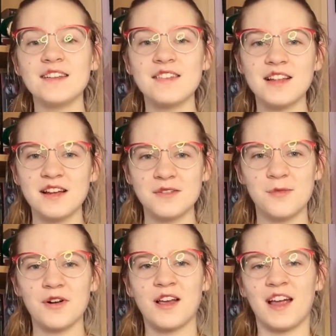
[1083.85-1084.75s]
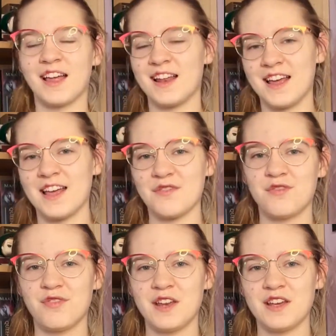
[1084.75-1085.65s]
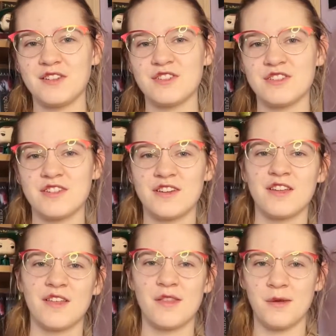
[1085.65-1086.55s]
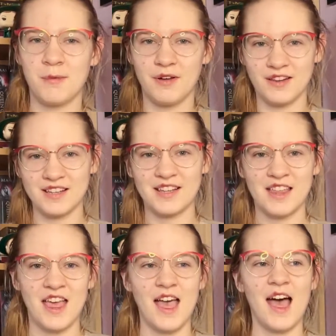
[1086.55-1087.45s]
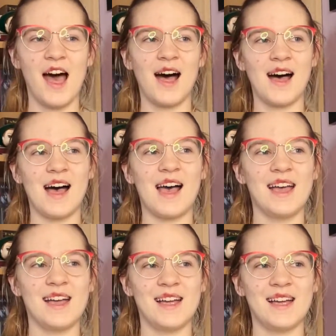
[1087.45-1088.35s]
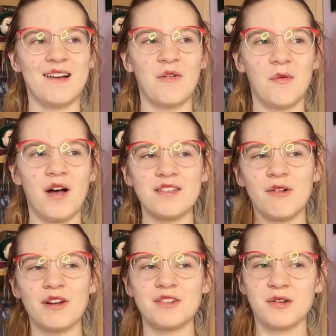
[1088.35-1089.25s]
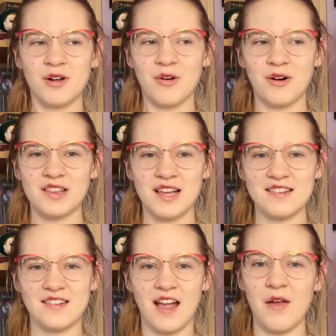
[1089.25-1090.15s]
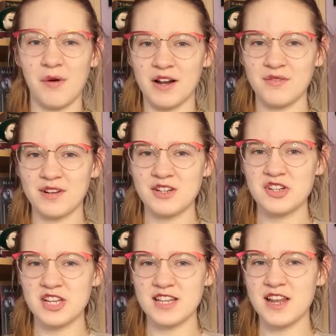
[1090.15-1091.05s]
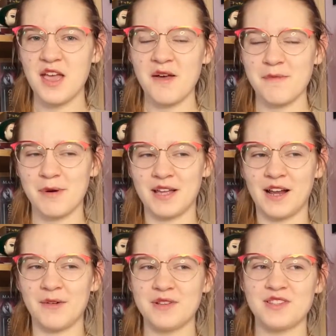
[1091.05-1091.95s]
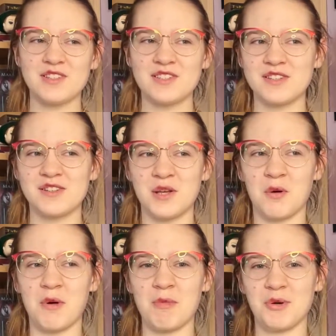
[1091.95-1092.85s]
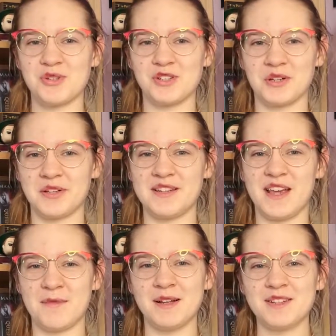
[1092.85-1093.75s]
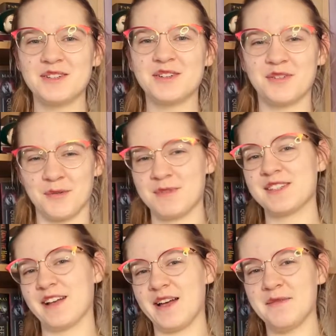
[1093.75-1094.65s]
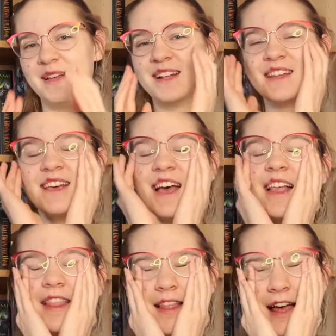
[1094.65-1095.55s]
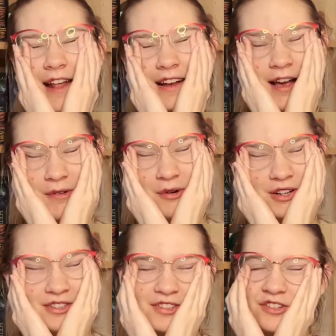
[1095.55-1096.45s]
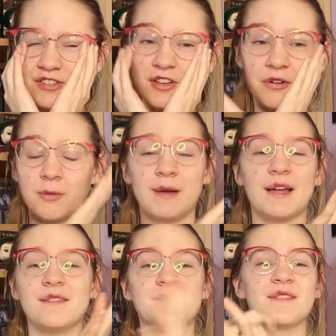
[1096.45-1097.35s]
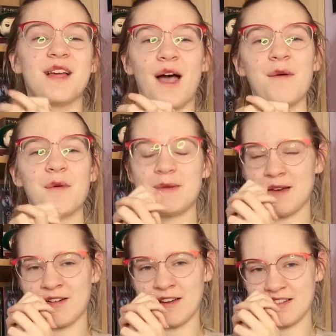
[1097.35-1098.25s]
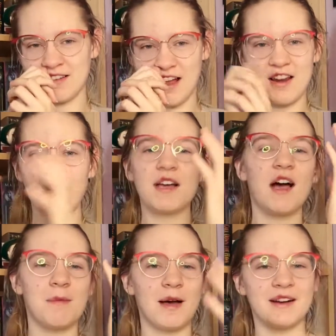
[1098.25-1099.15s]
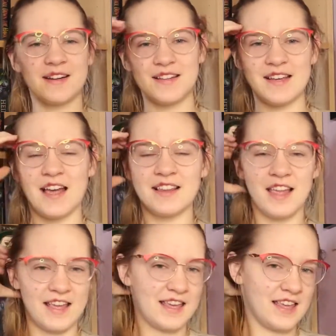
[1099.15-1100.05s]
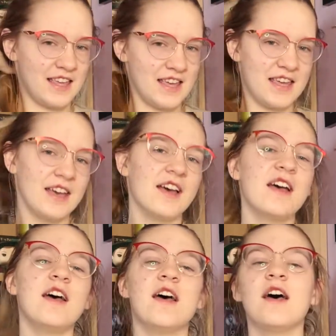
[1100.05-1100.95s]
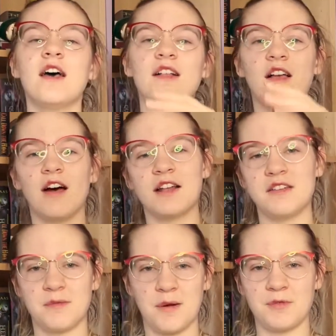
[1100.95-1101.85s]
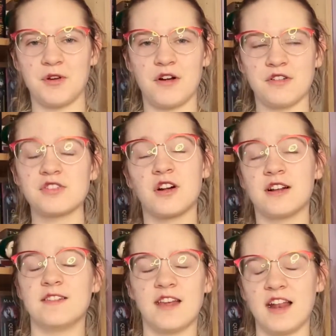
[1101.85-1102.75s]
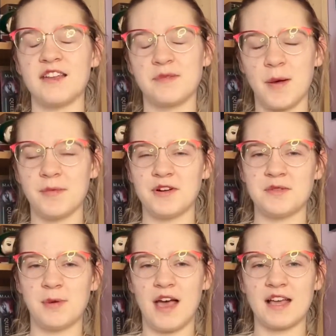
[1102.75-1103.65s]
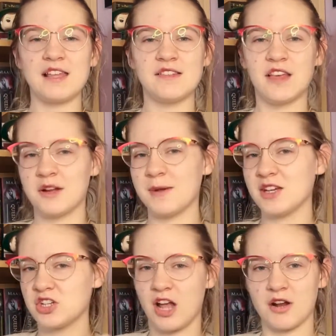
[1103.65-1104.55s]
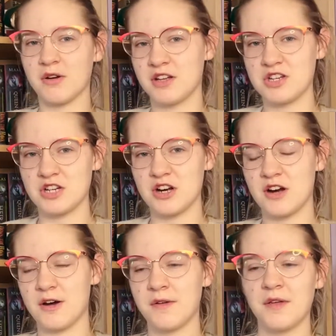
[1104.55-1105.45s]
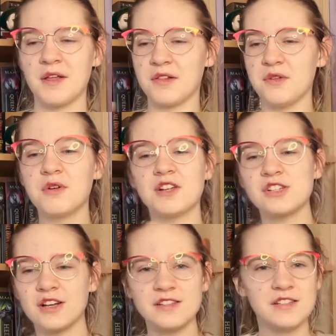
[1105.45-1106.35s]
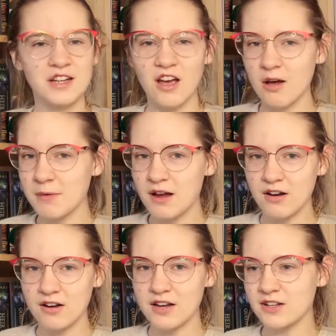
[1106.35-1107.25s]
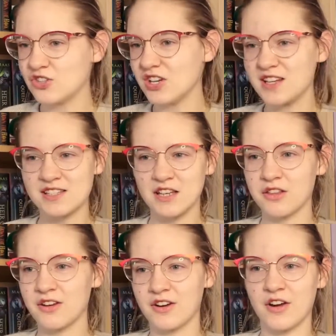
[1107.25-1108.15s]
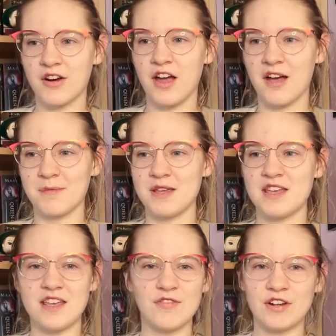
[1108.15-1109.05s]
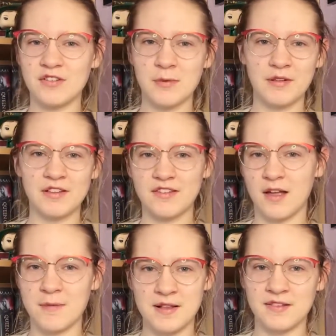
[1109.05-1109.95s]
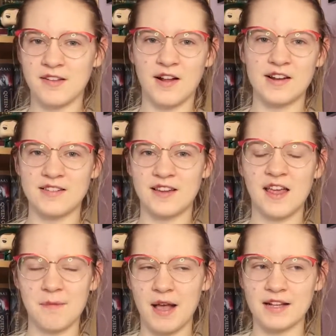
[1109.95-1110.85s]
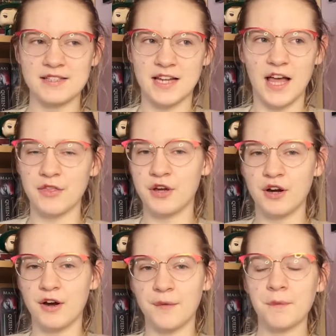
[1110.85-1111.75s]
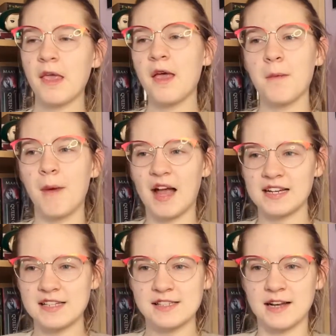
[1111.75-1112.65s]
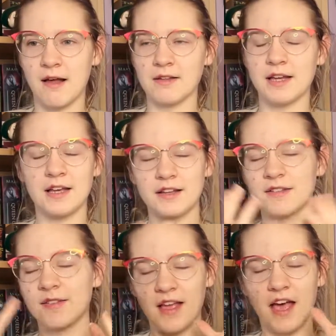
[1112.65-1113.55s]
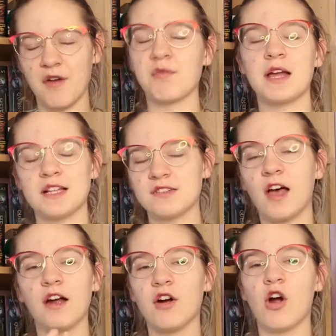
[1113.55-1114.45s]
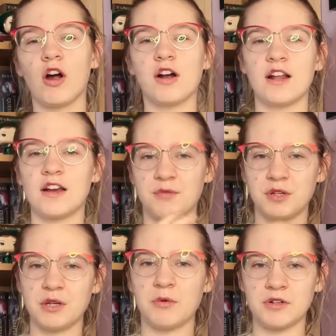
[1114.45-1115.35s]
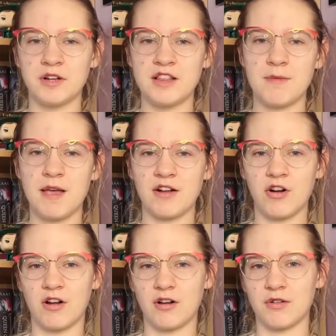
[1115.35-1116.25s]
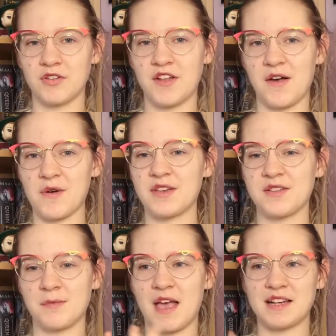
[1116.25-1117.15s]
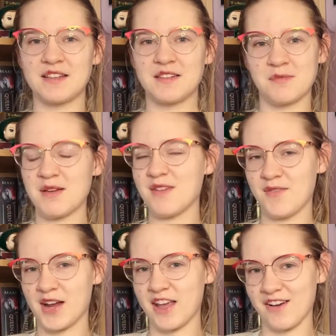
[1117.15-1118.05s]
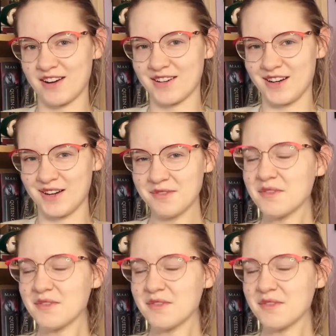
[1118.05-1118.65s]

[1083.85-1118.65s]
the next morning and I have finished the book. I was going to record last night when I finished it, but I was just so emotionally damaged from Simon that I wanted to just go to bed. I will be honest. I know it got better at the end, like he got his memory or started to get his memories back. He's gonna be a shadow hunter. Luke and Jocelyn got married. Jace and Clary are happy. Even Isabel and Simon started to get back together. Magnus and Alec have my entire heart, and I really want to read the Bane Chronicles now because Magnus is my favorite character.